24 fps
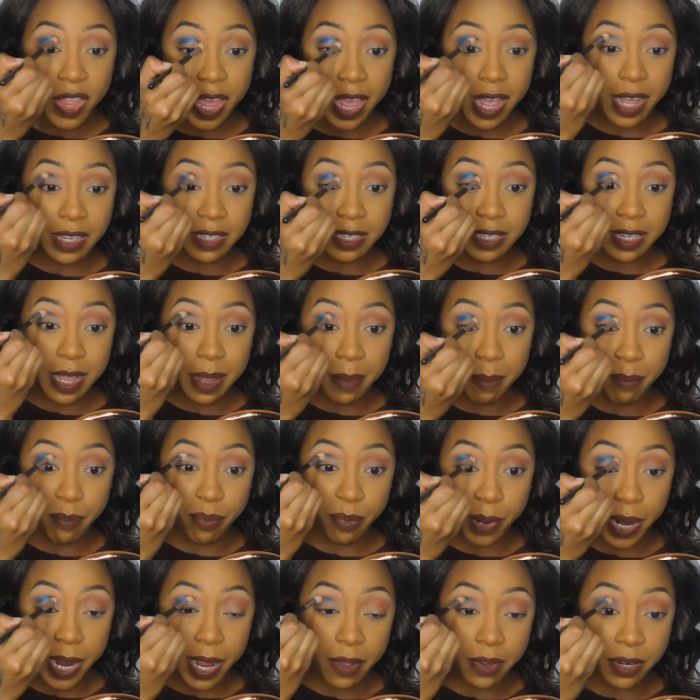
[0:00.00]
as that
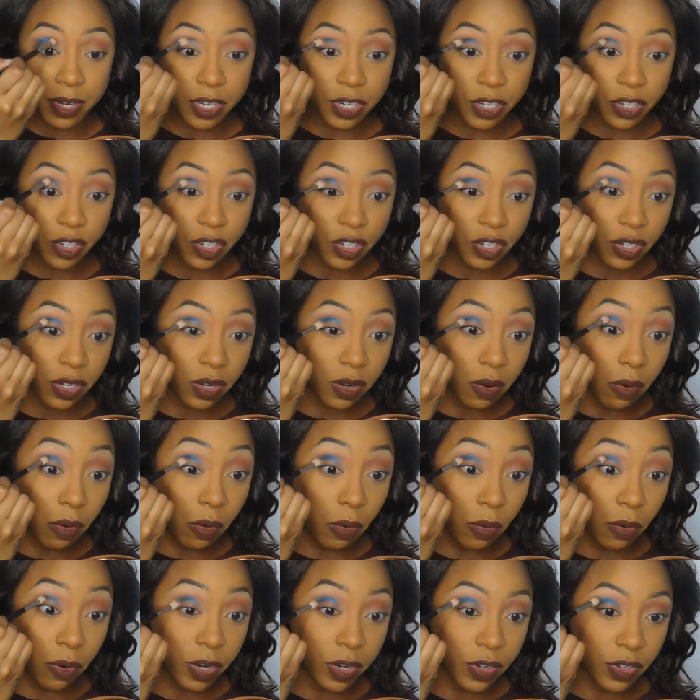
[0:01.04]
brownish
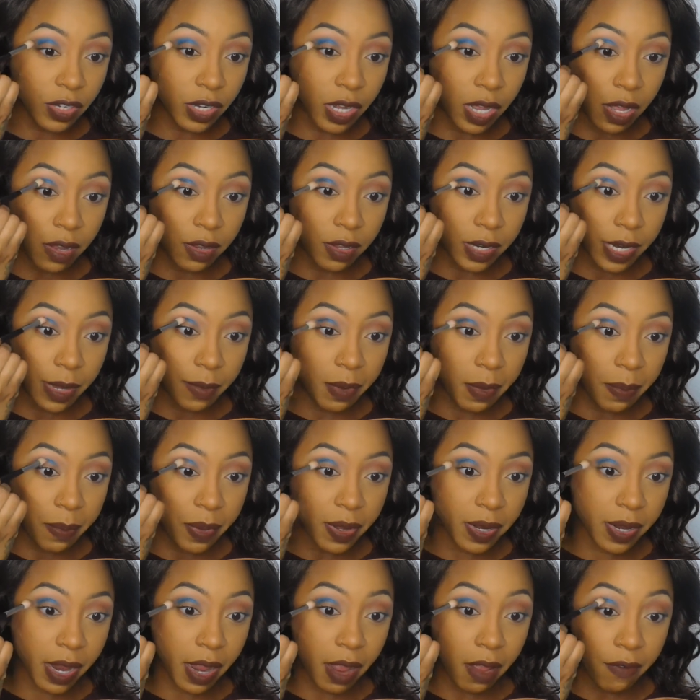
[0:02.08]
orange color that we
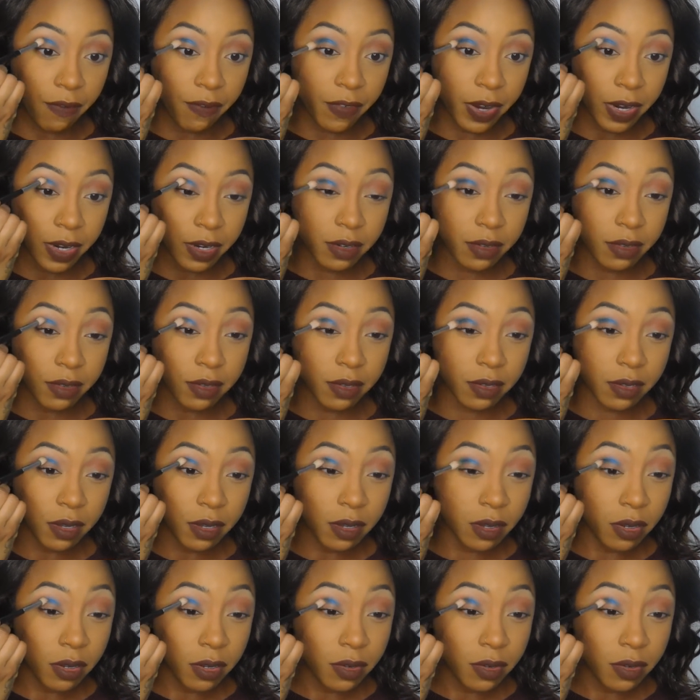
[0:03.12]
put down first.